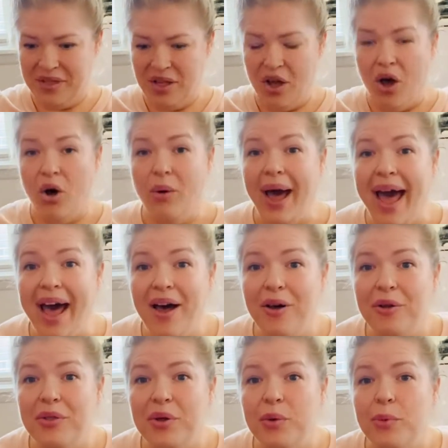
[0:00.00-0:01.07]
Oh, how
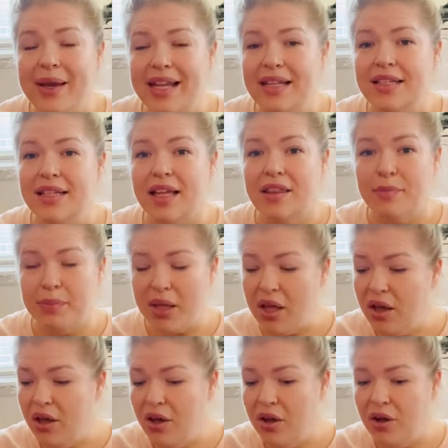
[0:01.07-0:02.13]
the wind doth
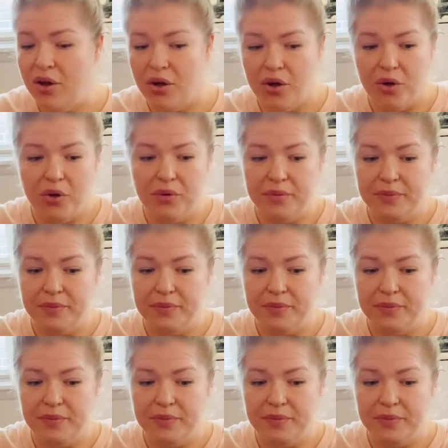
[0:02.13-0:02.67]
blow.